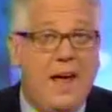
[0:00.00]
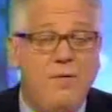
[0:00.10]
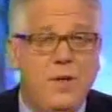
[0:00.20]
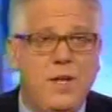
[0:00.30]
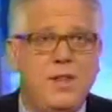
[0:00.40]

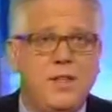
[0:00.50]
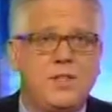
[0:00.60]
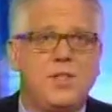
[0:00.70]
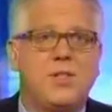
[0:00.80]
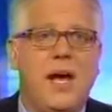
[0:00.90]
Everything that
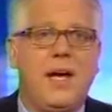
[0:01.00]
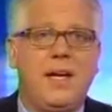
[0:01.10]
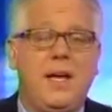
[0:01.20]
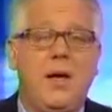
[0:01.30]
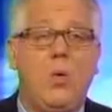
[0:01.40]

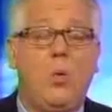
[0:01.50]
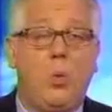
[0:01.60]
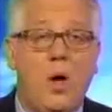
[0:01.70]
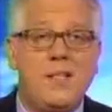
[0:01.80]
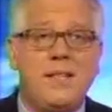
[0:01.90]
society
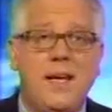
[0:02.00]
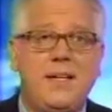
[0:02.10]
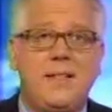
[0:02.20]
once had